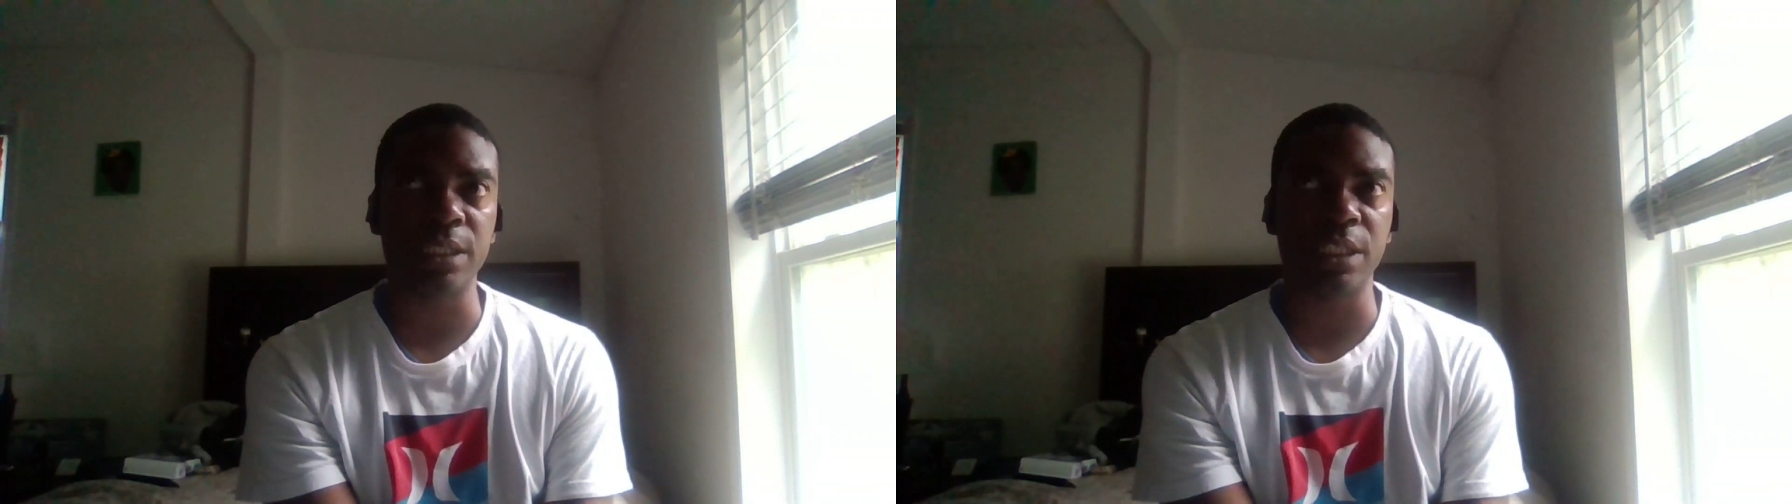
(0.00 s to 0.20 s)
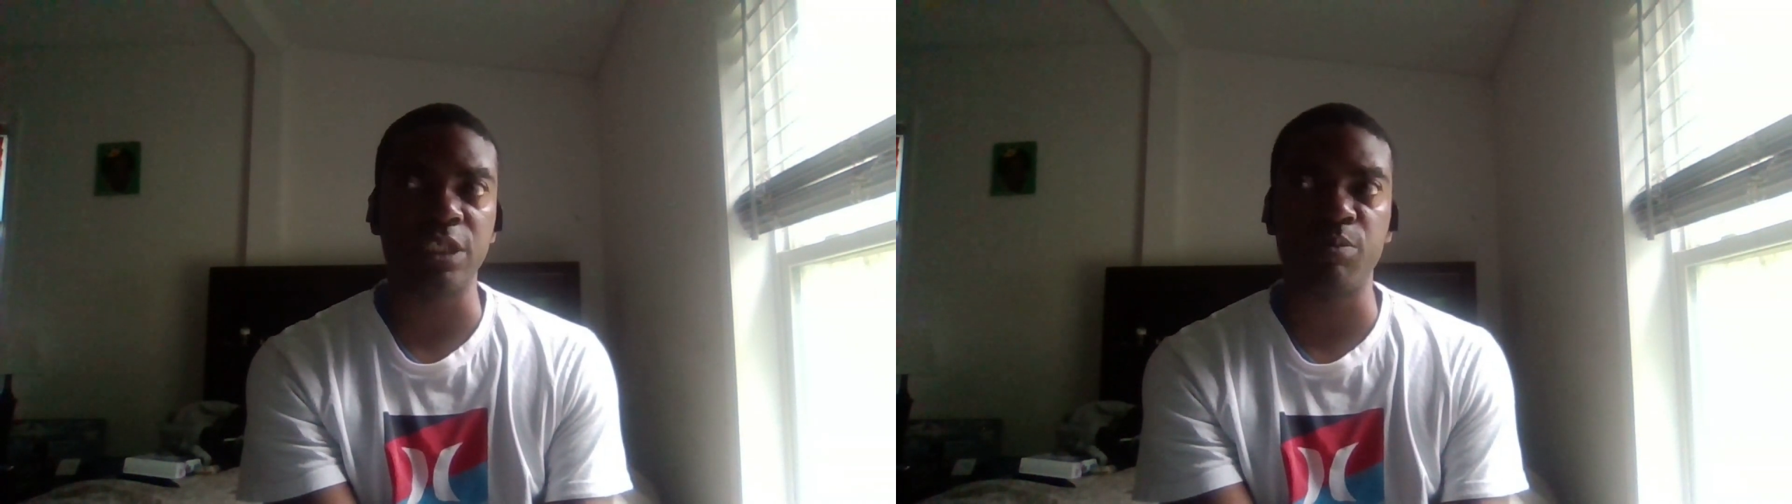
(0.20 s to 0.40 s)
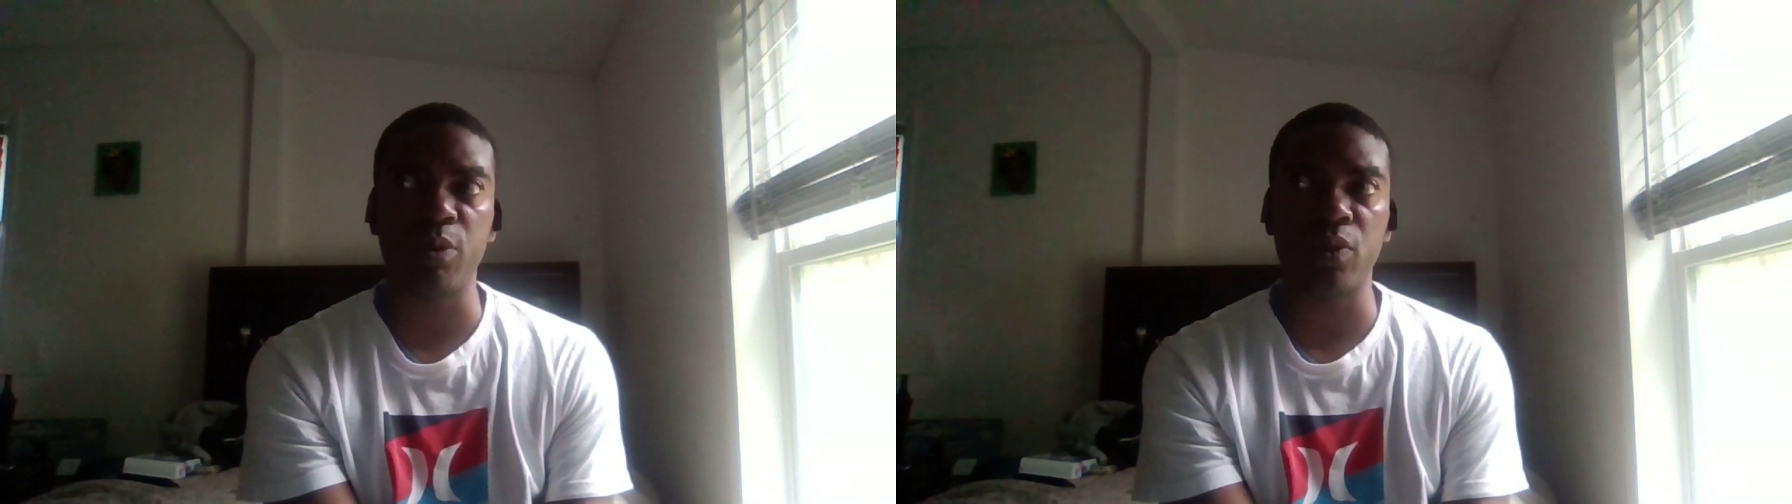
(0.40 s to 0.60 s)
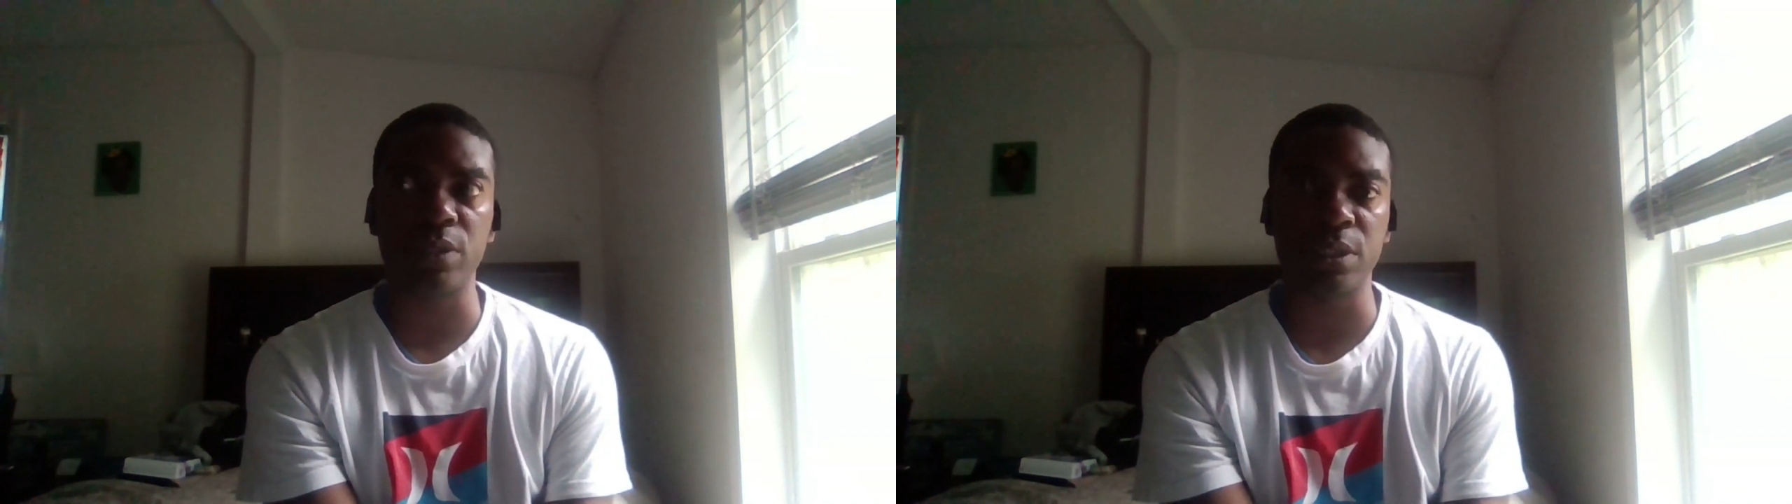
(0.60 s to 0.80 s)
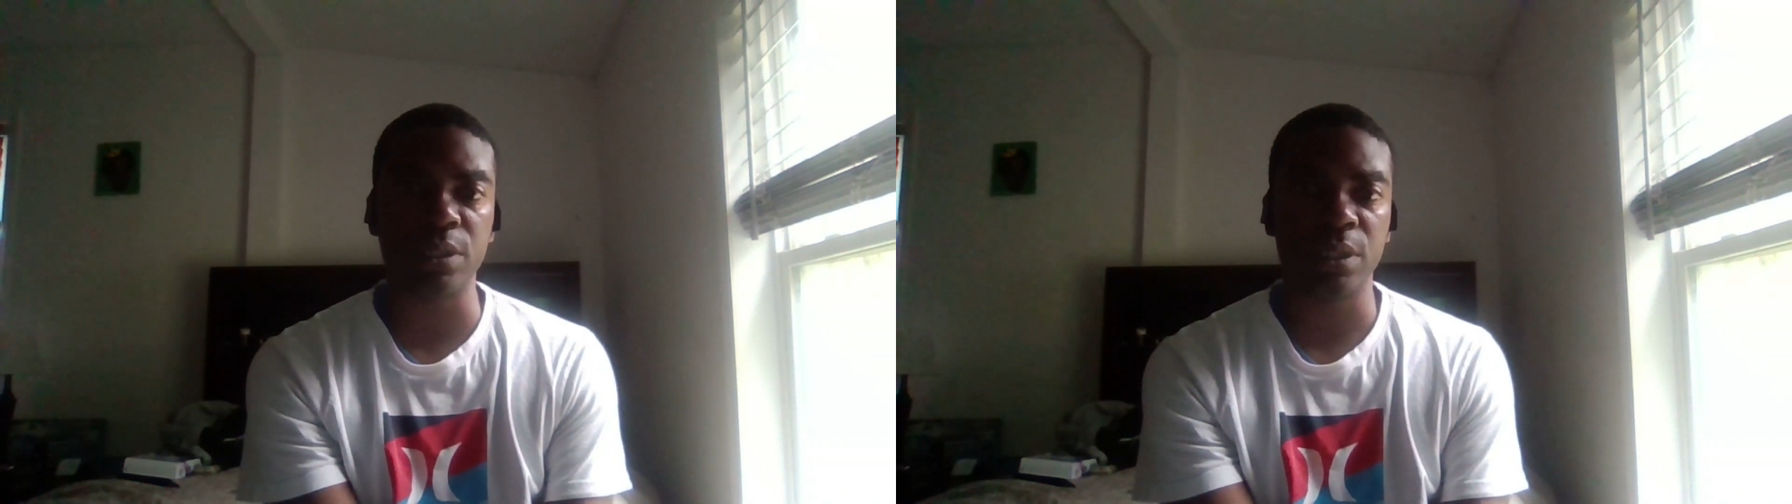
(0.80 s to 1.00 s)
and
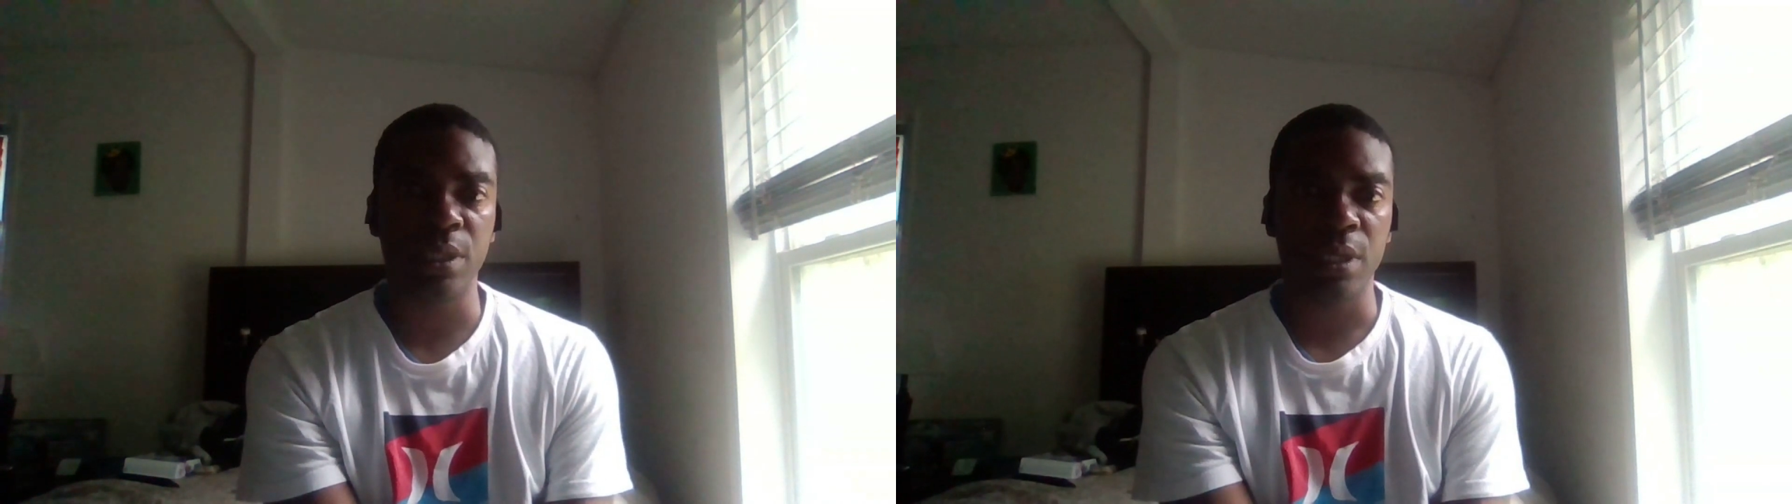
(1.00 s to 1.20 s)
explosiveness.